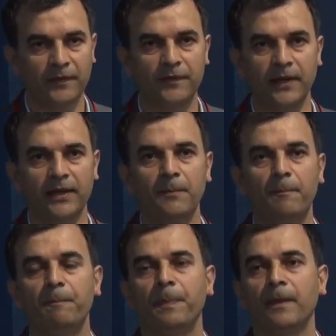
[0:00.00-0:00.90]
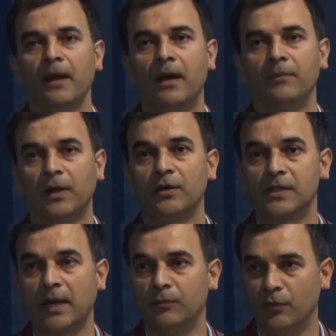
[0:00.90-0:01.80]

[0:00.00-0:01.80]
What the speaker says: briefly, because I'm